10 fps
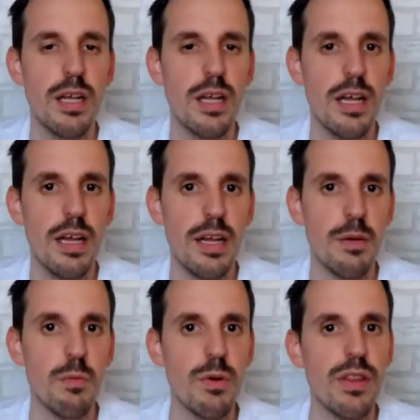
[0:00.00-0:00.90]

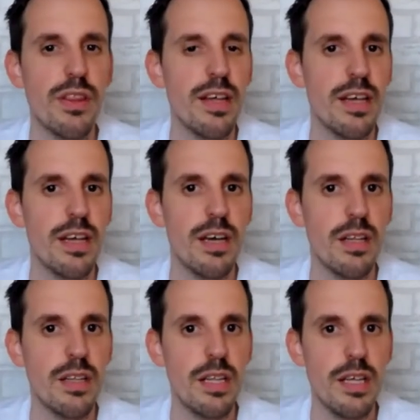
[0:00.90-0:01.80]
with
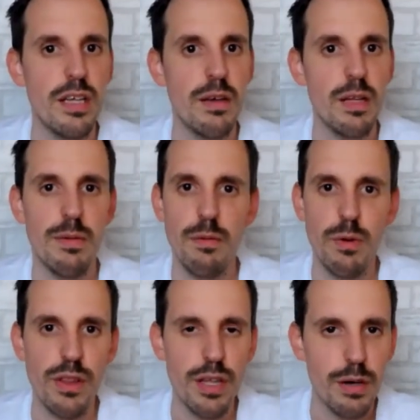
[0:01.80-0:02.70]

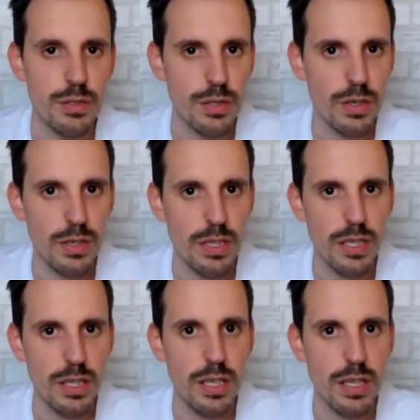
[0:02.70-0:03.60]
the awesome